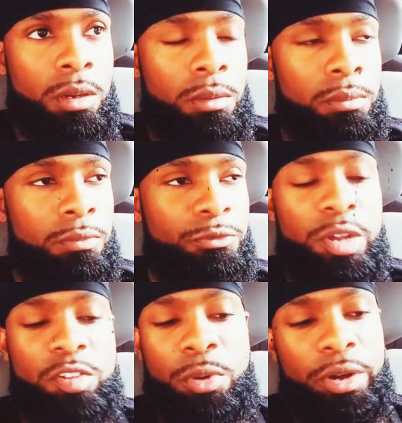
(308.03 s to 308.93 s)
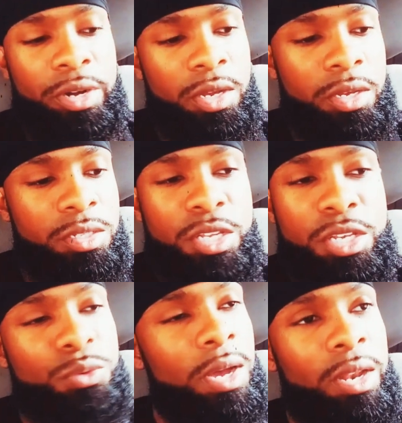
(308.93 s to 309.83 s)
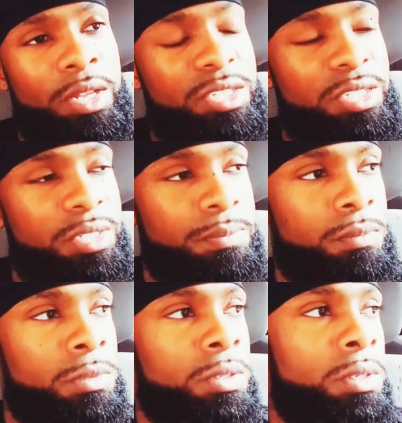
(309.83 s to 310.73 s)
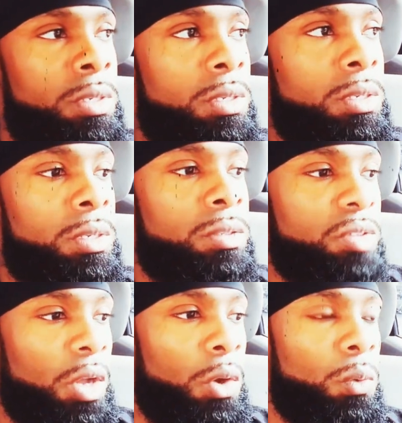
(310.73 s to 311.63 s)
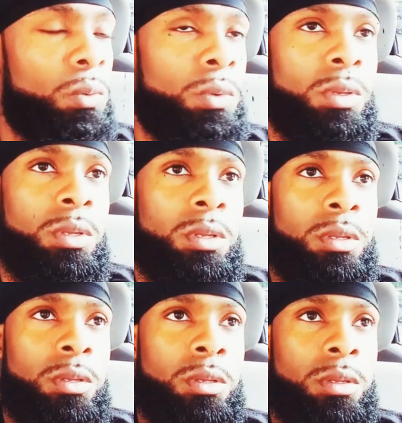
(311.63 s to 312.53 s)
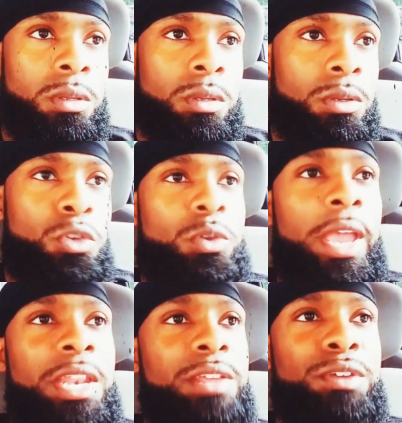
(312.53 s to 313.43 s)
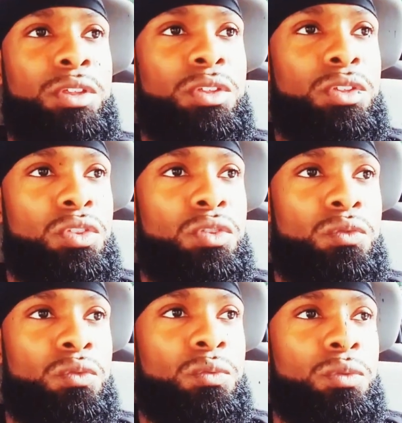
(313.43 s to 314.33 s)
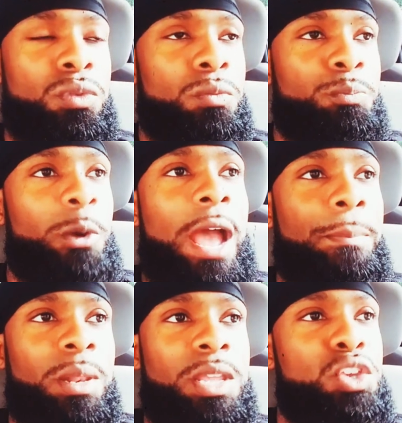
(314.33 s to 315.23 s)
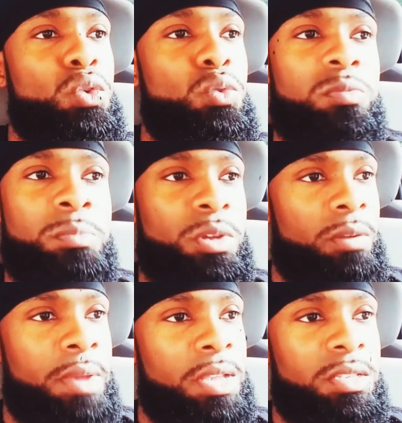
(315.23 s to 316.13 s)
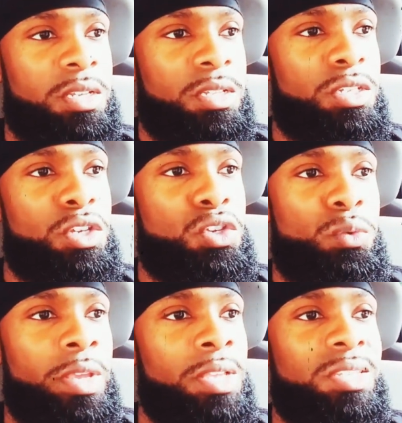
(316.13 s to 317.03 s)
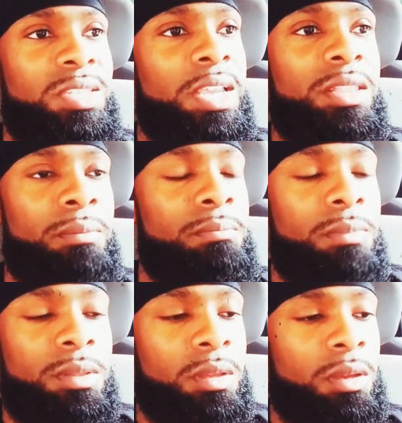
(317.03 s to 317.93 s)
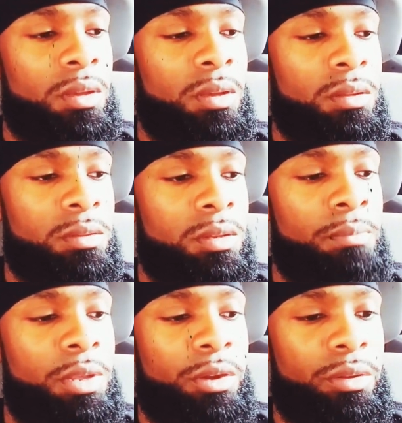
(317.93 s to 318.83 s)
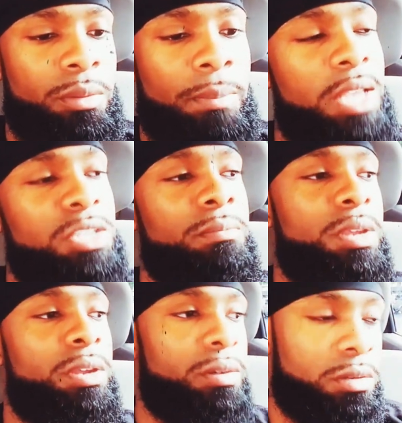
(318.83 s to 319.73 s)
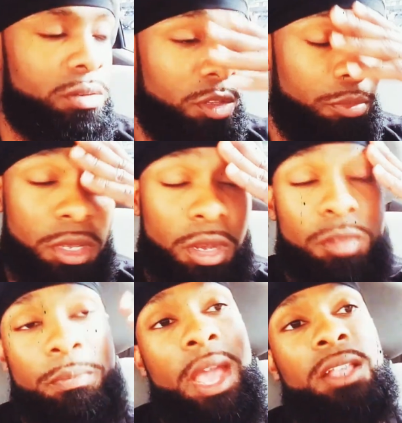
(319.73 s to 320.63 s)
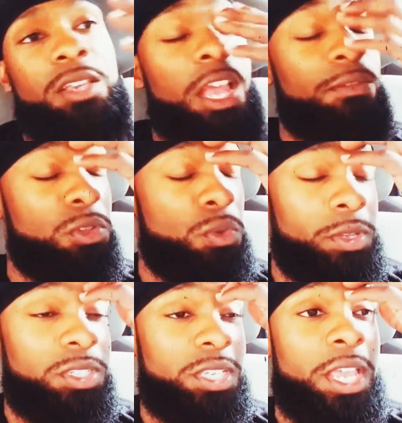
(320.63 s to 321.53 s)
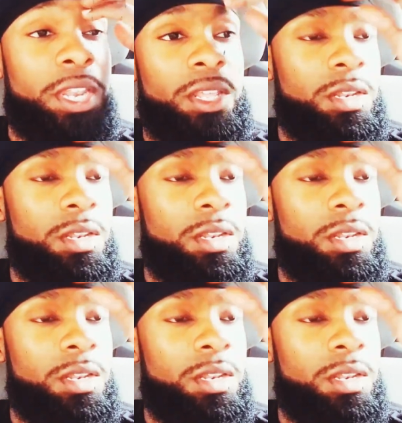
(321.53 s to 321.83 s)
Franz Bardon. He teach you all that shit. So you can't even properly use mirror magic until you enchant the mirror, the magic mirror, because it becomes magic after you enchant it.